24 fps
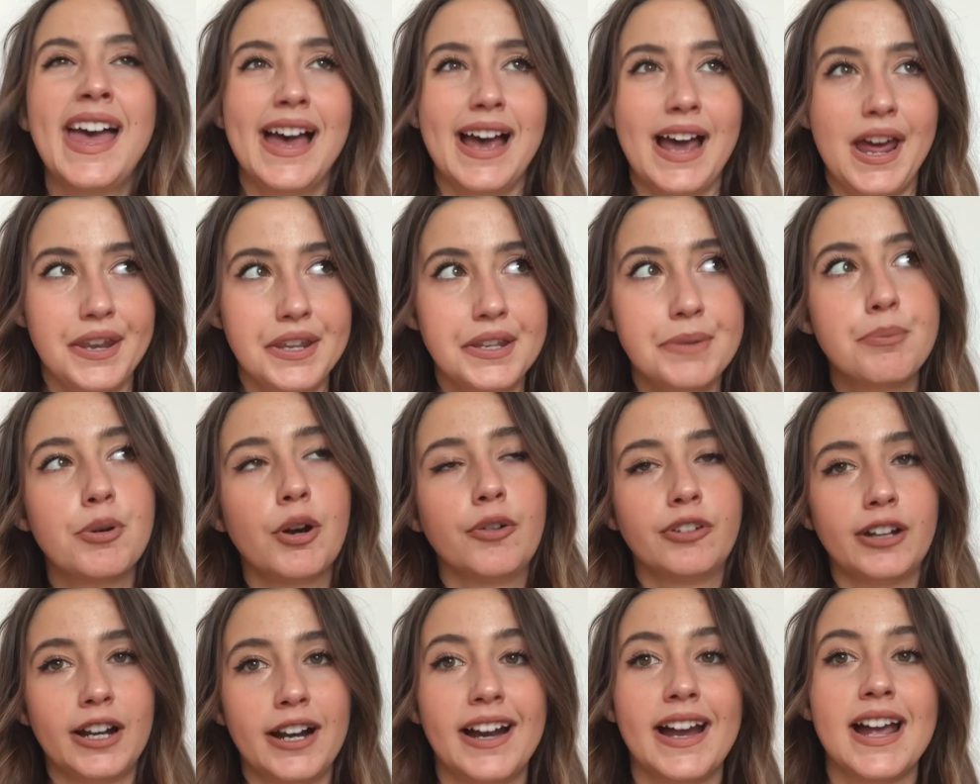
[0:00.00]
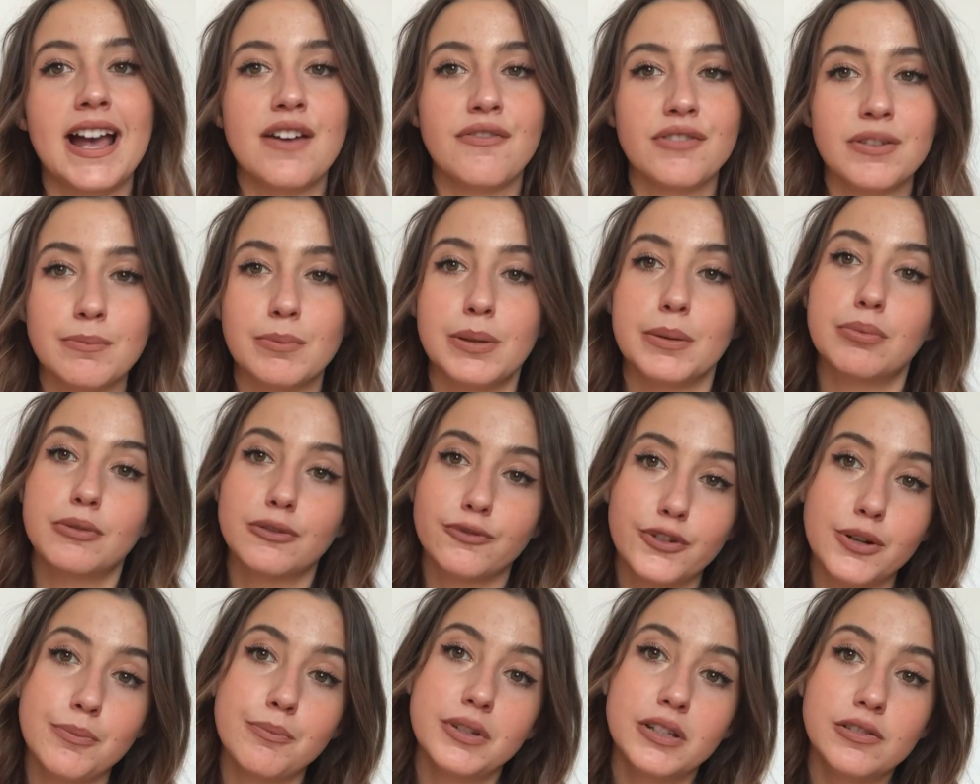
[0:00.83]
I did prefer having people
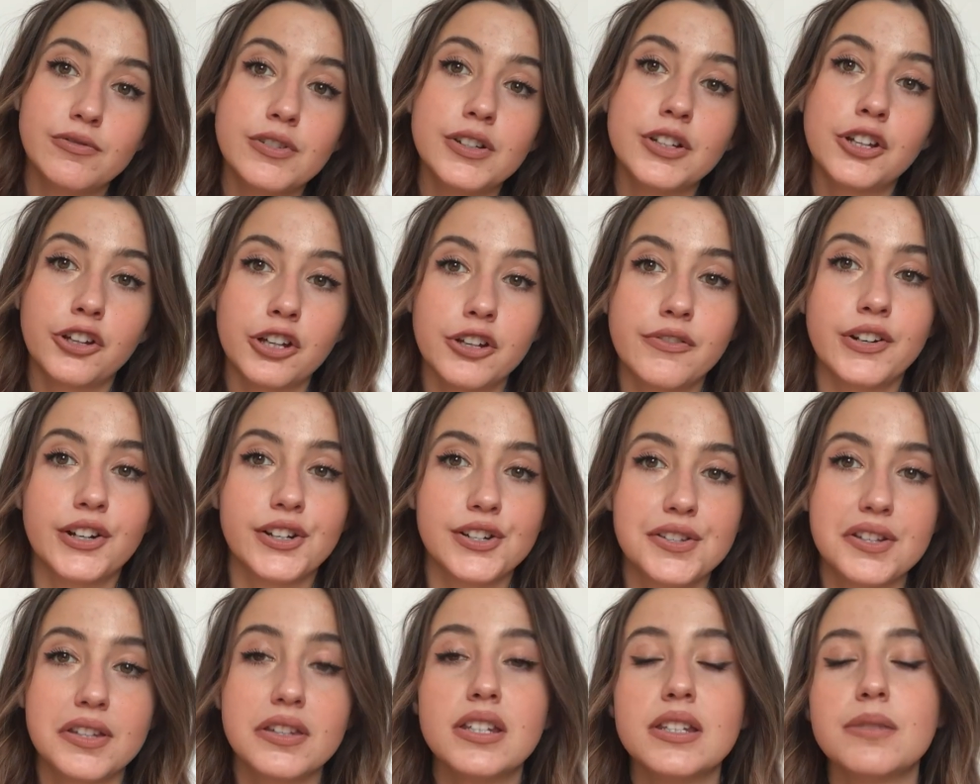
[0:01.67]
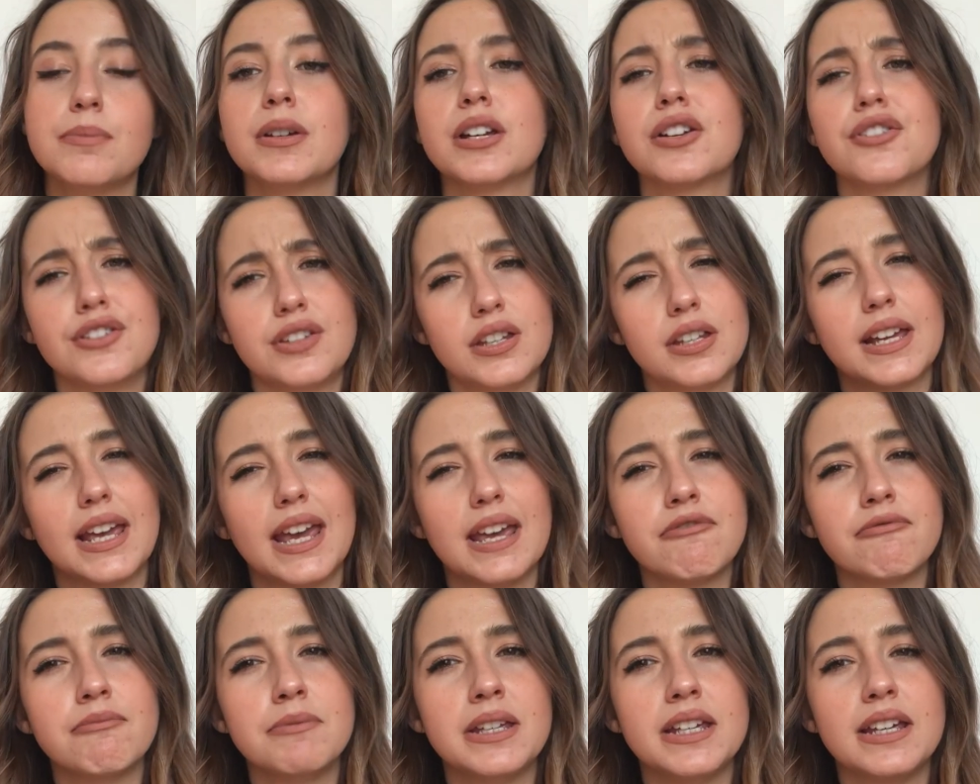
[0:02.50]
from different universities because it
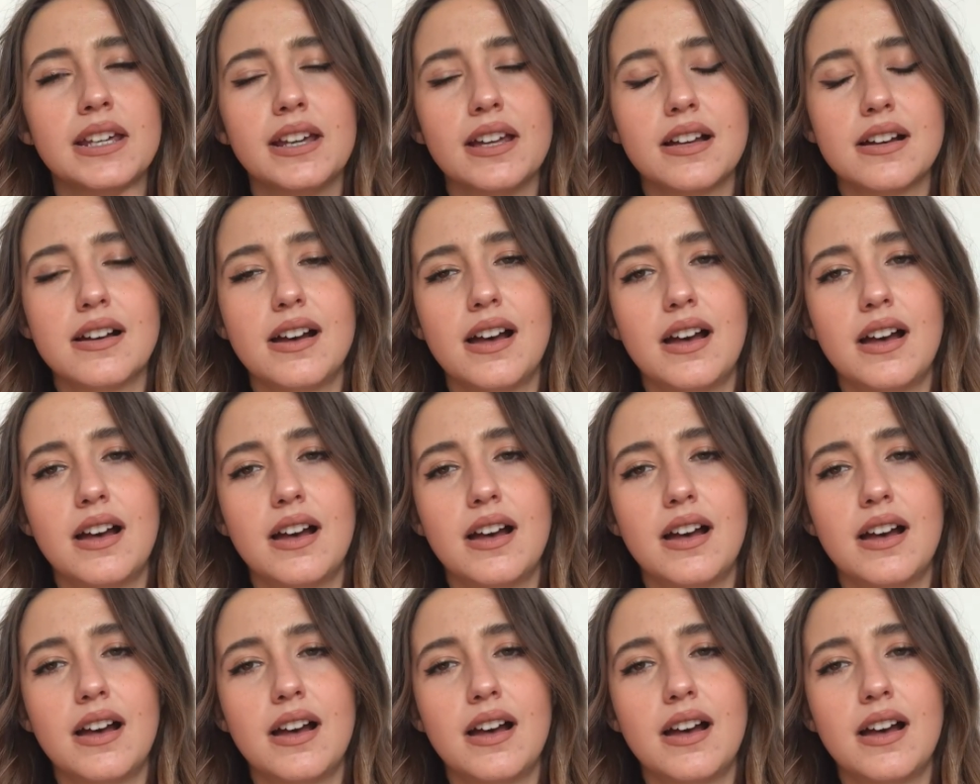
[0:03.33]
gave me